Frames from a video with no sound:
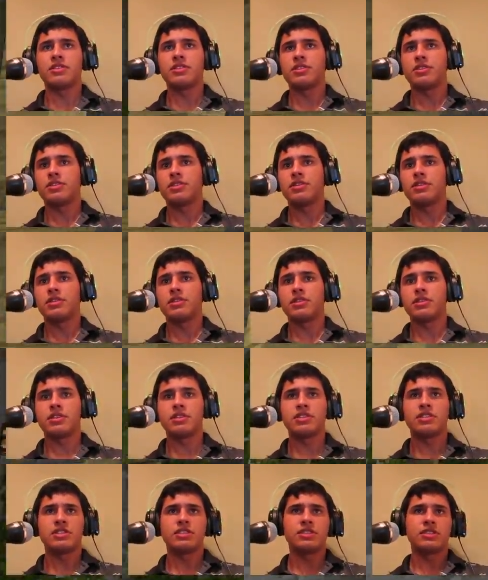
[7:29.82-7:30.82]

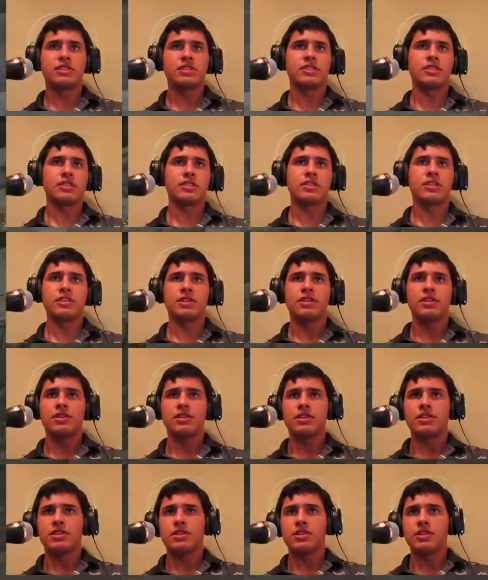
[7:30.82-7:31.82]

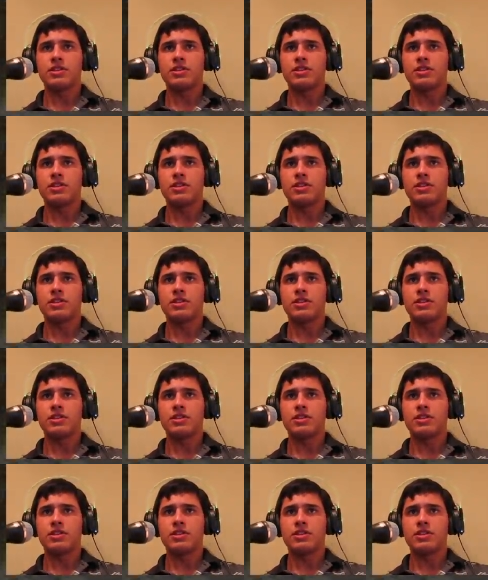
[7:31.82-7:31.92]
Nobody speaks.